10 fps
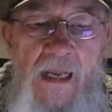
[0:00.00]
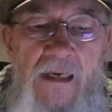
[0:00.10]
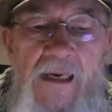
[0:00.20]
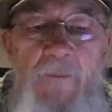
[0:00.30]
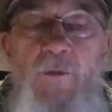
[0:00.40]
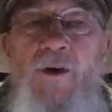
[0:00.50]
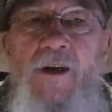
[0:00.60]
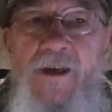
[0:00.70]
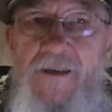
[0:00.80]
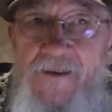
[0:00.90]

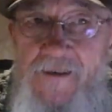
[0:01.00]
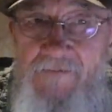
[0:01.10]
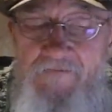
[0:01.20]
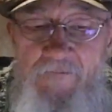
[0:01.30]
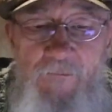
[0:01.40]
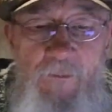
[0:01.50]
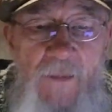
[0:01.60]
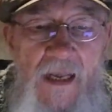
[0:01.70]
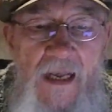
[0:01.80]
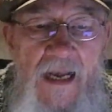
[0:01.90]
Leprechauns.
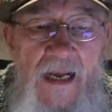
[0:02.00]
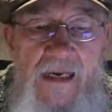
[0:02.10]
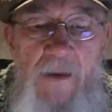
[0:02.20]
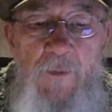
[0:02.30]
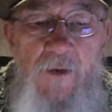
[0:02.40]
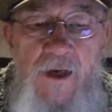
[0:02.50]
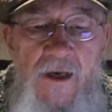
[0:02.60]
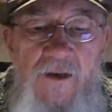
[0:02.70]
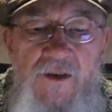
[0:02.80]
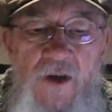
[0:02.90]

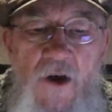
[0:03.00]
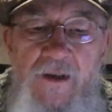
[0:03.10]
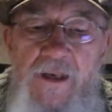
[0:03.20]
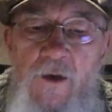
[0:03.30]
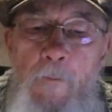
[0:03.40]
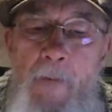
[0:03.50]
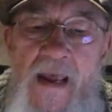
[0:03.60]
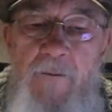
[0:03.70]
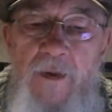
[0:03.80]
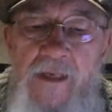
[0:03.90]
Leprechauns are little
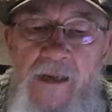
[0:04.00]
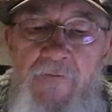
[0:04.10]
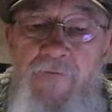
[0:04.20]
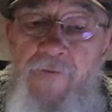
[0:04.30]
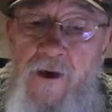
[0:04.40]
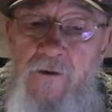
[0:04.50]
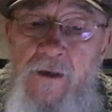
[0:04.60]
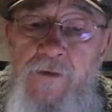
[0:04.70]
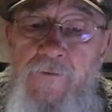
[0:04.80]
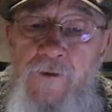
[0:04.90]
make-believe
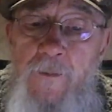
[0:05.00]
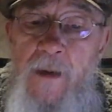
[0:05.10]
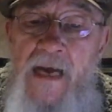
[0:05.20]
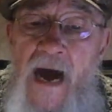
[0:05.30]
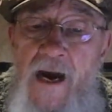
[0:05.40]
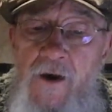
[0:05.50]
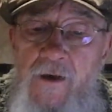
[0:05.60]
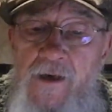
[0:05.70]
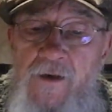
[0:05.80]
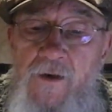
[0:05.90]
fairies from
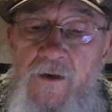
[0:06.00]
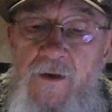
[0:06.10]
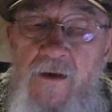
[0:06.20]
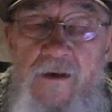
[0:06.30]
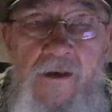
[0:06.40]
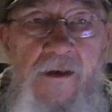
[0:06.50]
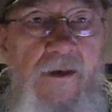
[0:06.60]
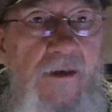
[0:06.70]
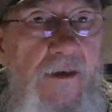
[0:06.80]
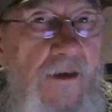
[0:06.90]
Ireland.
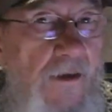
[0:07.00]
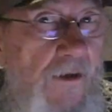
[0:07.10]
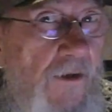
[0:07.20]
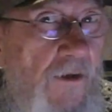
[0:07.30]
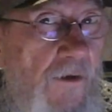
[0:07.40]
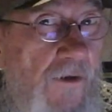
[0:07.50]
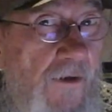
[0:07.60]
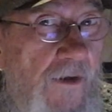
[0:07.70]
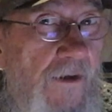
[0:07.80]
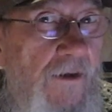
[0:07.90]

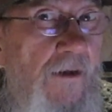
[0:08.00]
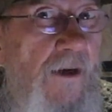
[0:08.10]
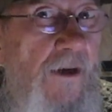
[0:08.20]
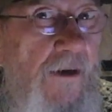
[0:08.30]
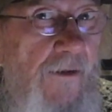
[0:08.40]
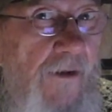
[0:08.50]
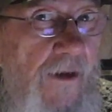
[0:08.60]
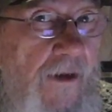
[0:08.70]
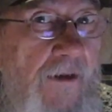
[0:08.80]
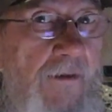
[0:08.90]
Or are
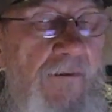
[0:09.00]
they?